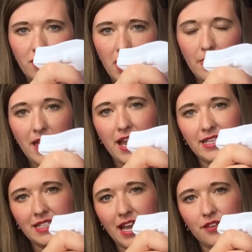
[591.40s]
And then
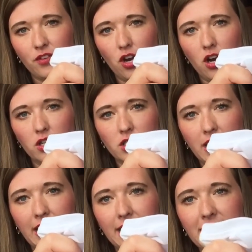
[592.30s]
it's kind of got
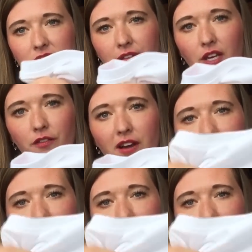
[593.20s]
glittery love